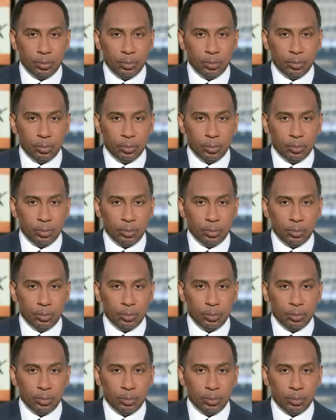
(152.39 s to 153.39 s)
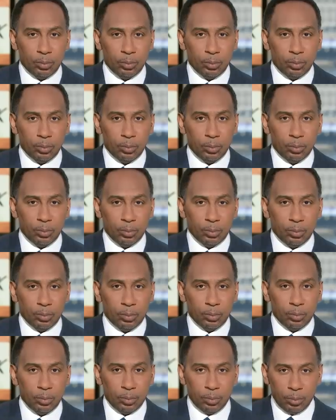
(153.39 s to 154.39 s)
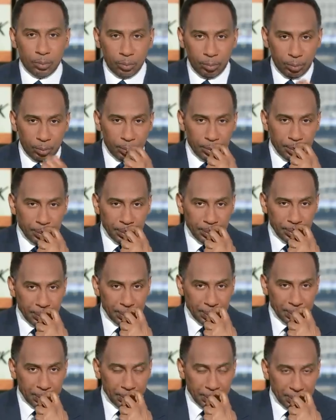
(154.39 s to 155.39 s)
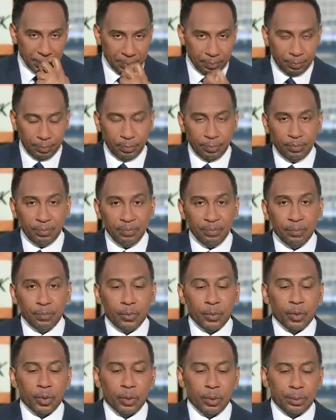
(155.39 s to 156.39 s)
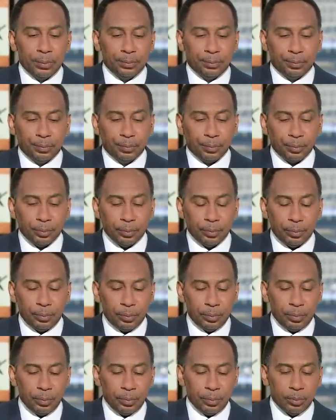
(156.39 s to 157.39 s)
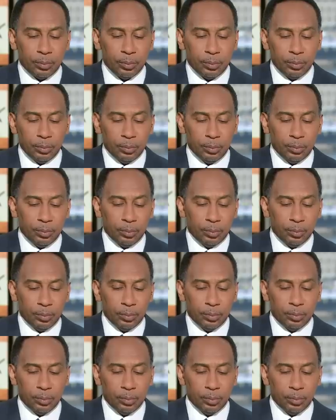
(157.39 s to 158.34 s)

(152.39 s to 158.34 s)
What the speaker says: The person shown says nothing.